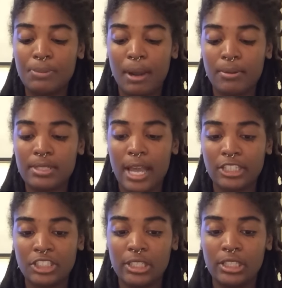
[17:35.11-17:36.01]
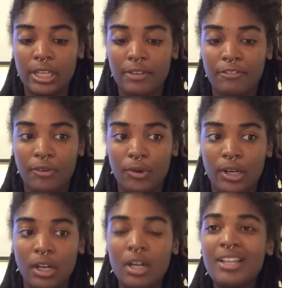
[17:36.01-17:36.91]
but I was actually looking
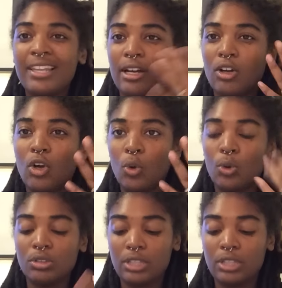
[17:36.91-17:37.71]
for like a gold,